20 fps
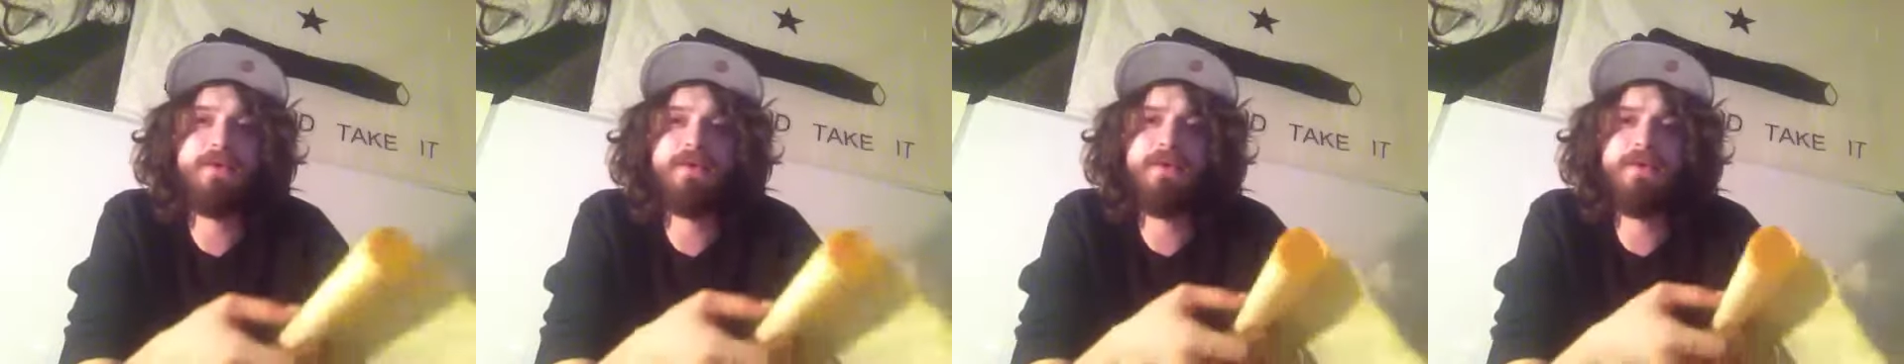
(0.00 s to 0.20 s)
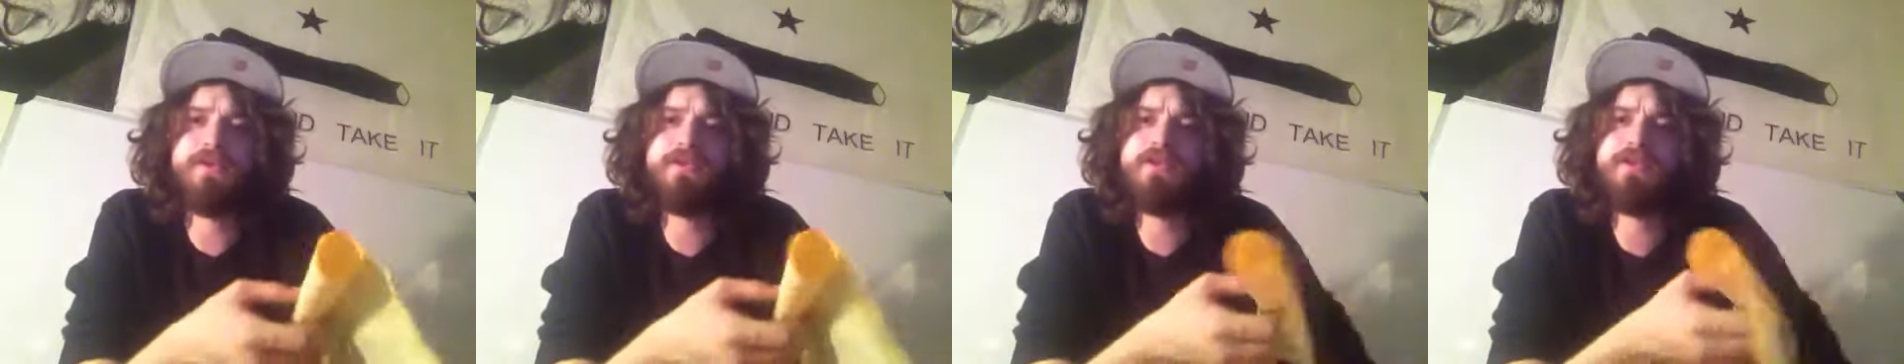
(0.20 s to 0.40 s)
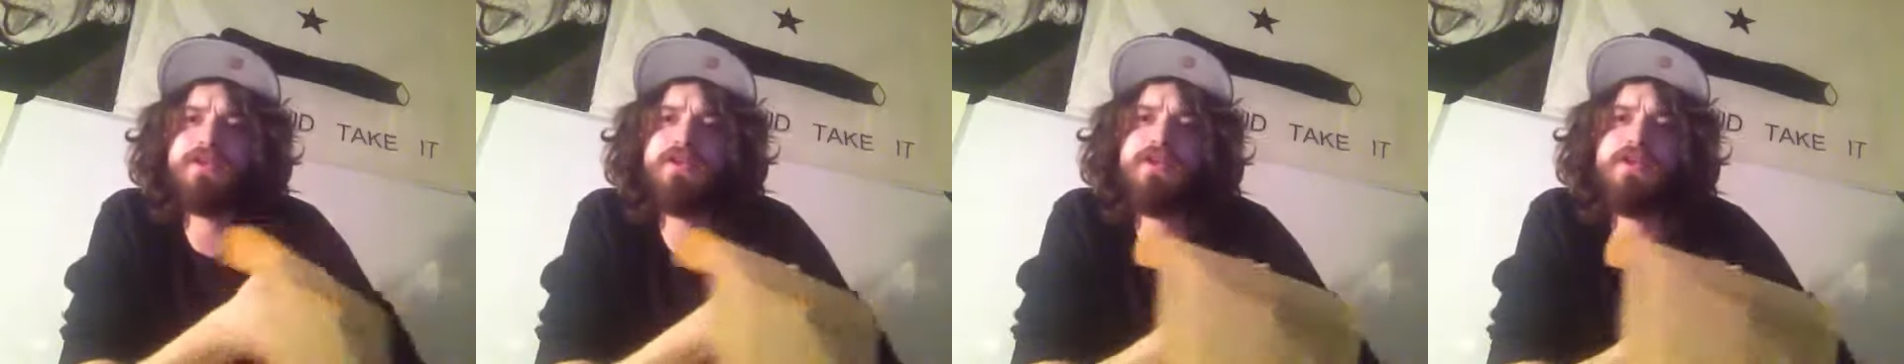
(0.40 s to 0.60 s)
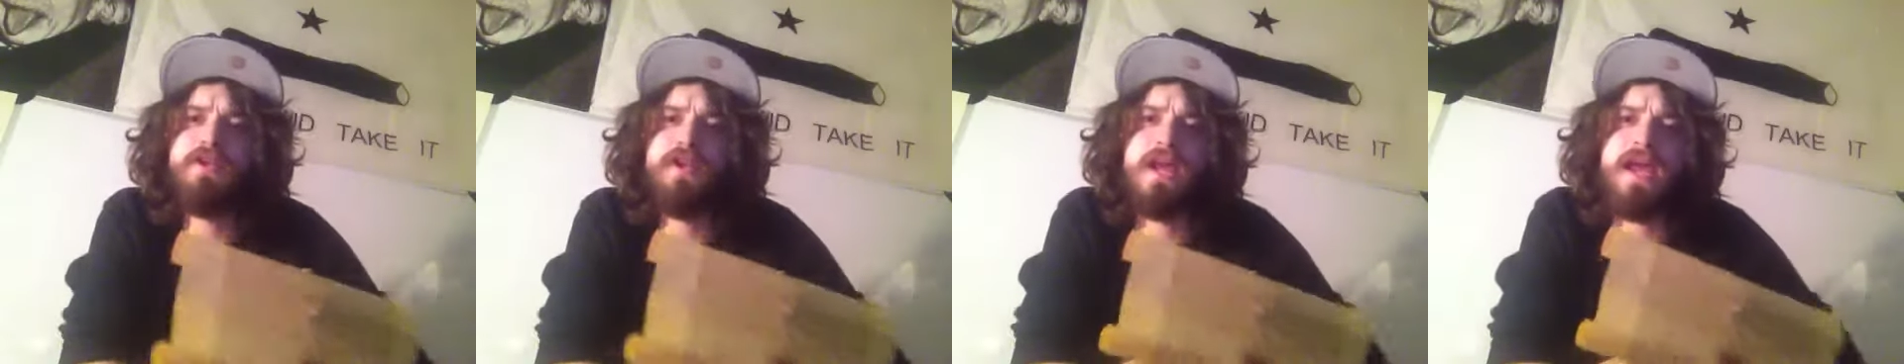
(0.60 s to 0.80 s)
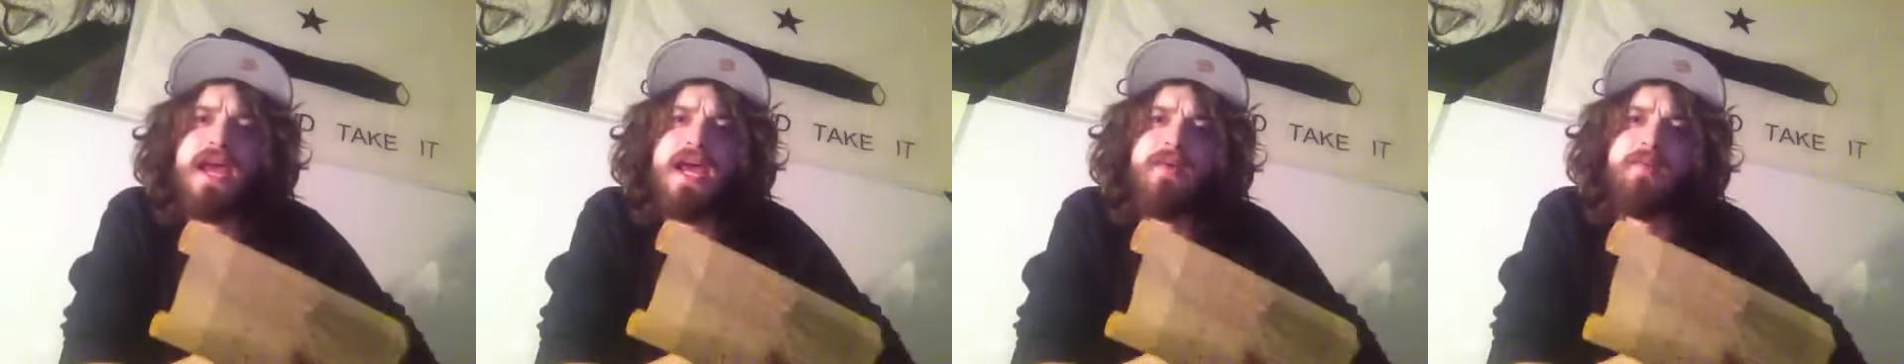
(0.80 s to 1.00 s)
this couldn't
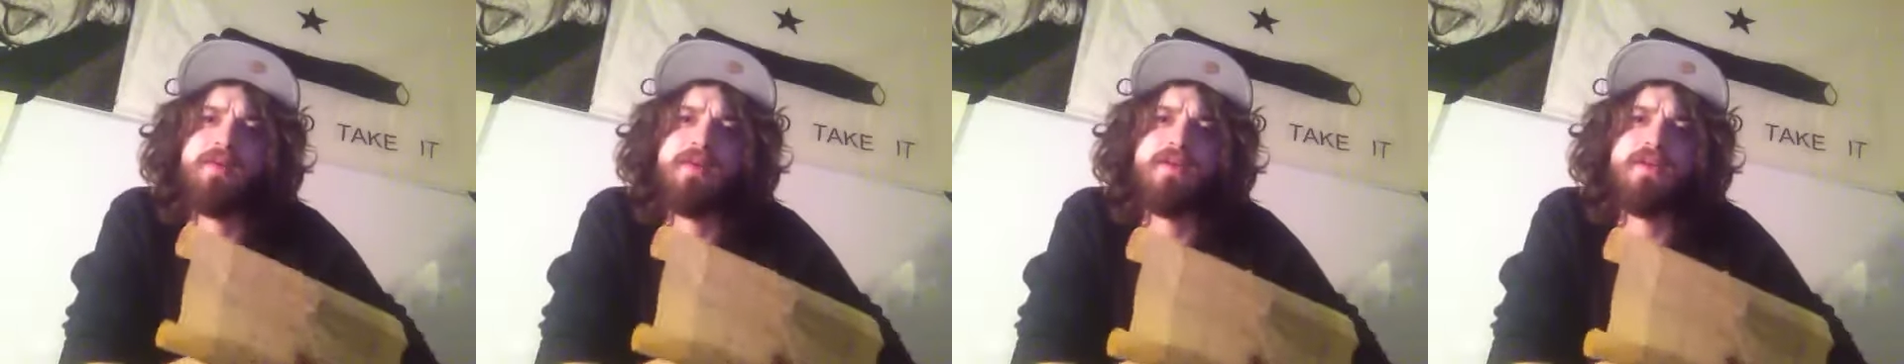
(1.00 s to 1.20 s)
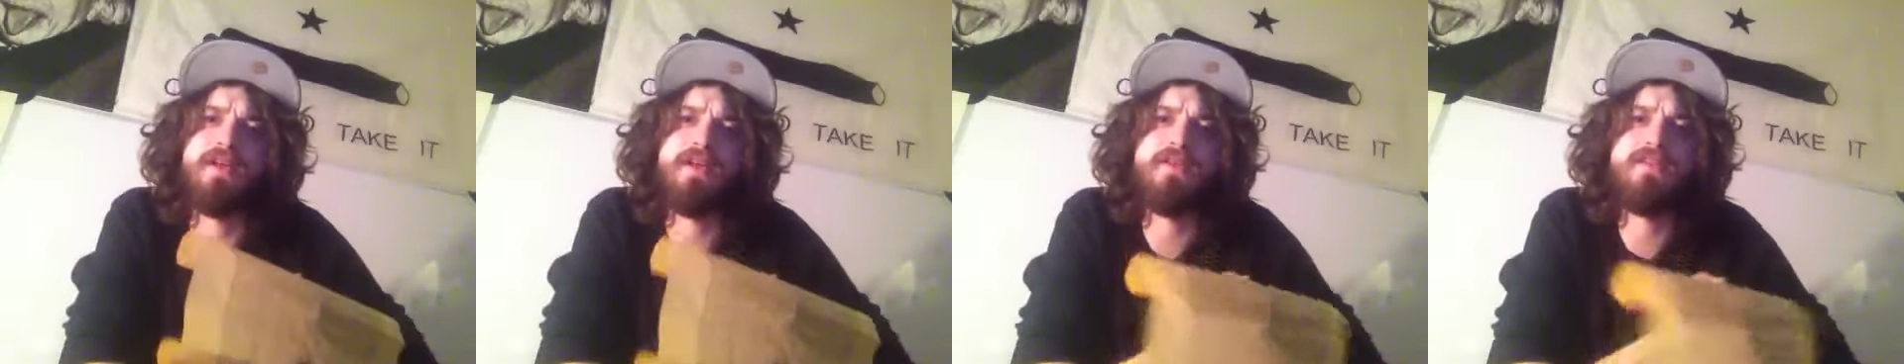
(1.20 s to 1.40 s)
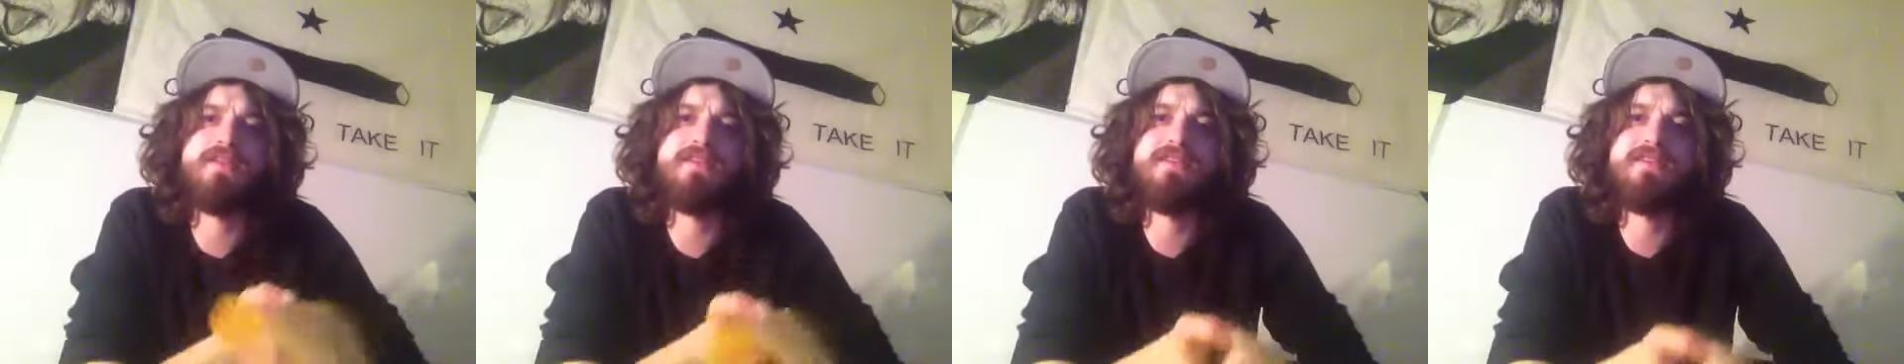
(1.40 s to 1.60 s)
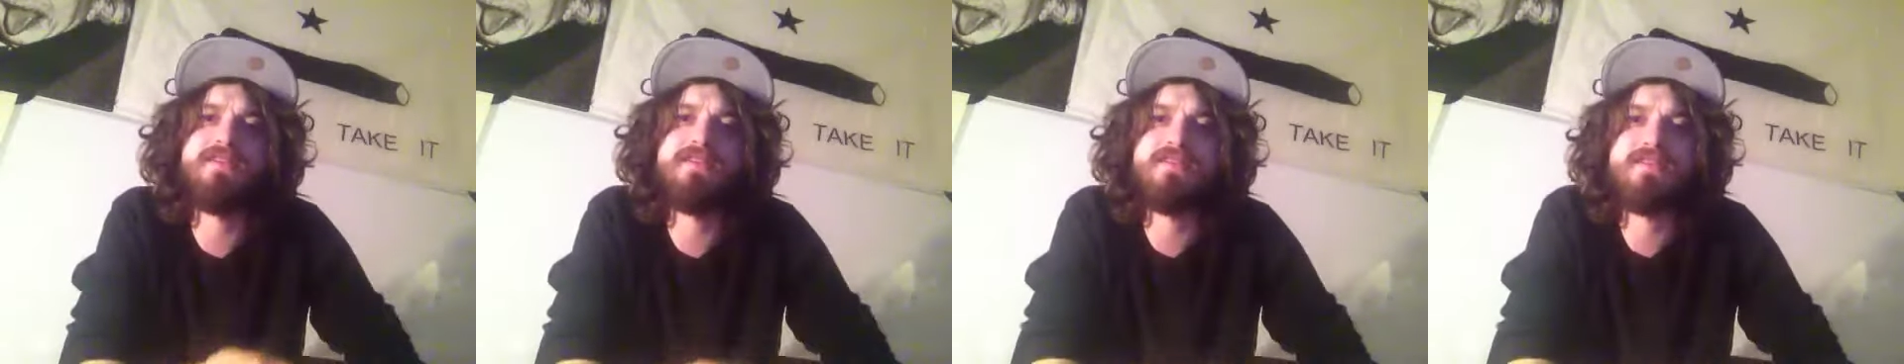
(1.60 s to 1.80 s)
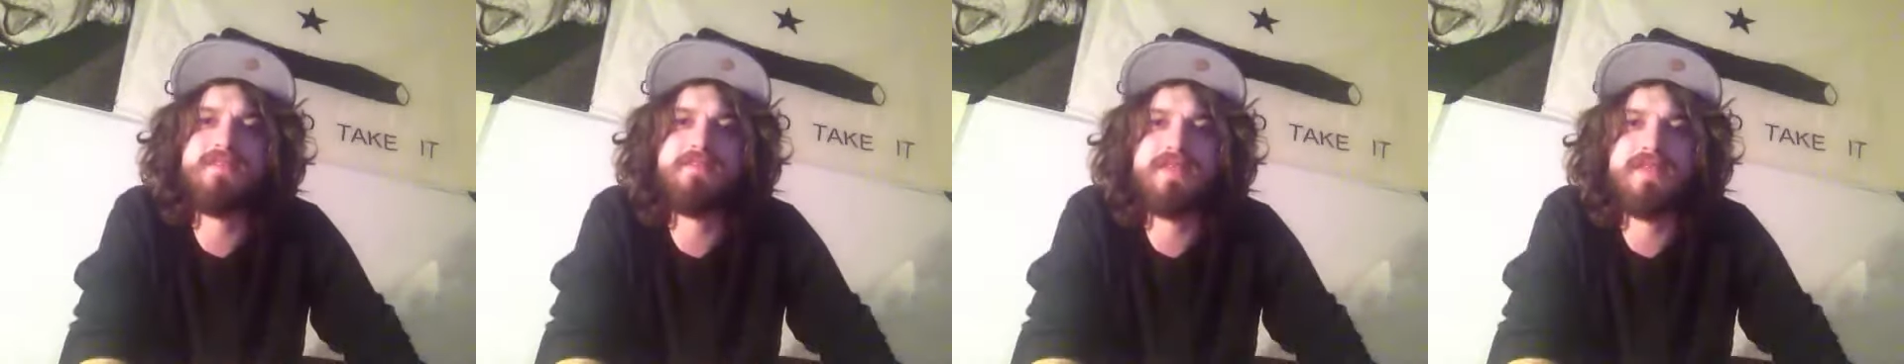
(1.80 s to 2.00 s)
happen. Like, this isn't
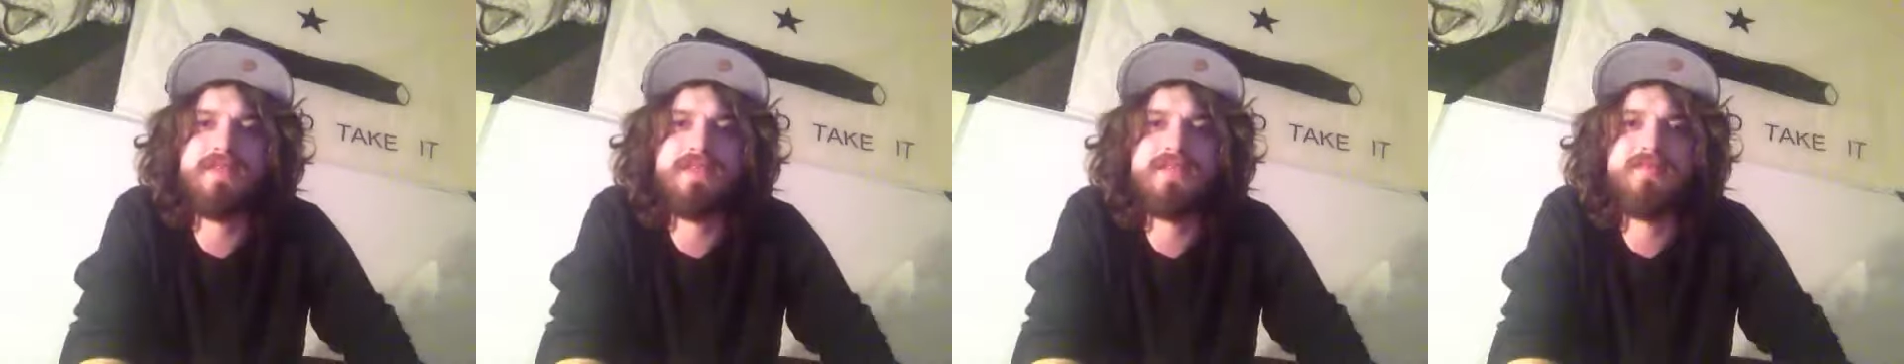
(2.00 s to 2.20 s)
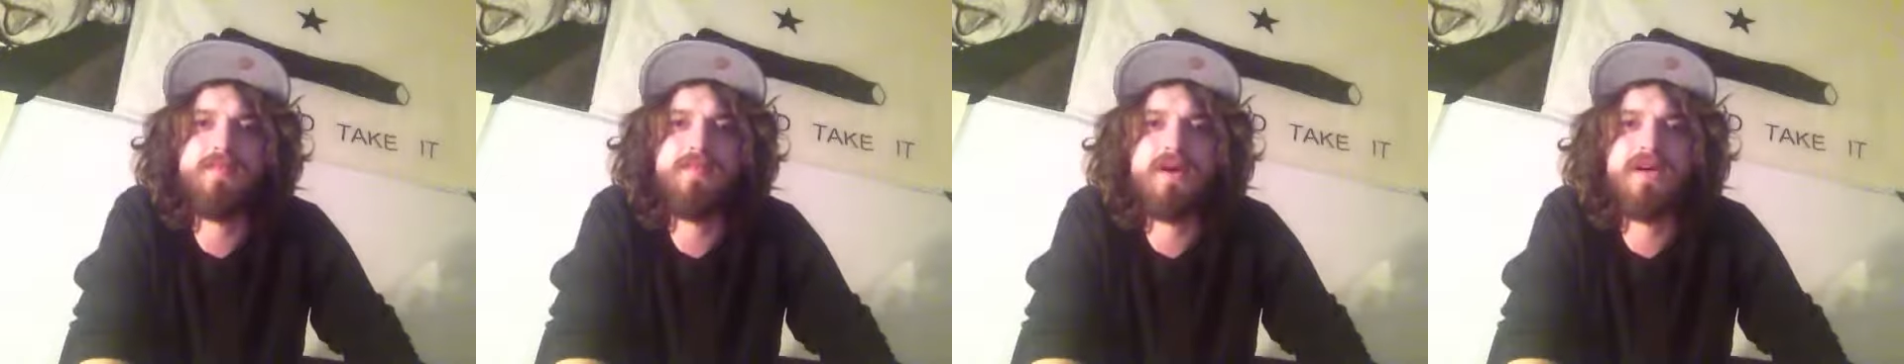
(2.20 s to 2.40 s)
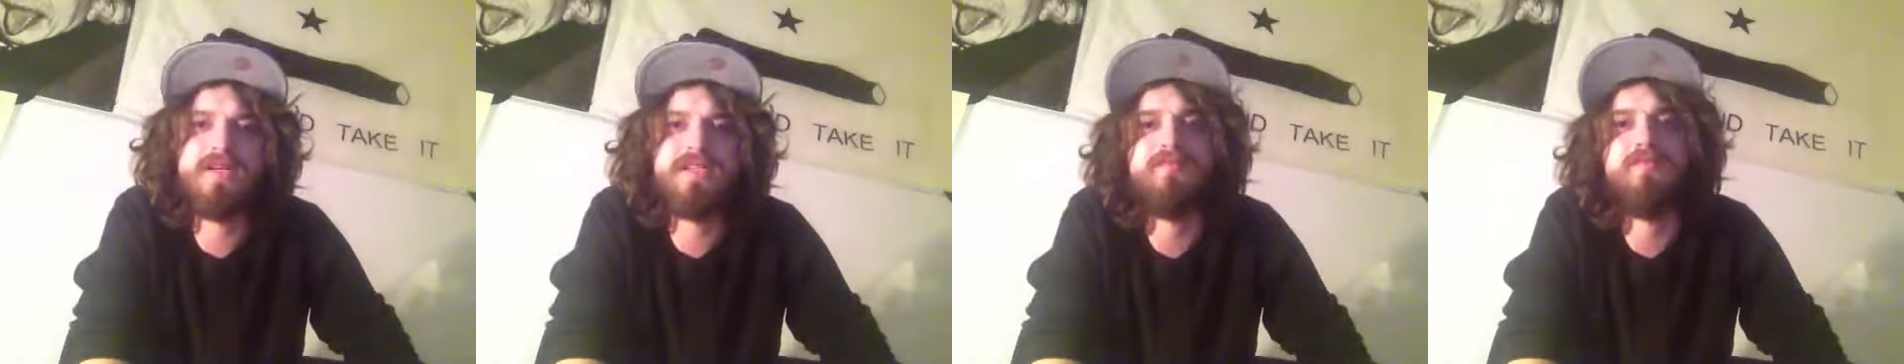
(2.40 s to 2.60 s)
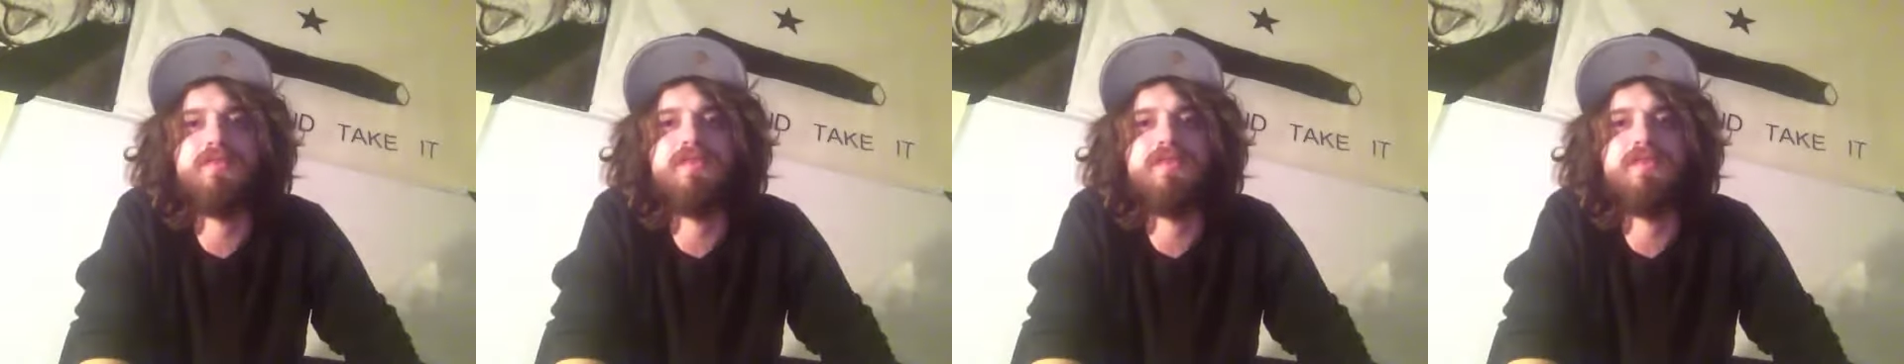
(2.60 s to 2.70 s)
something that's possible.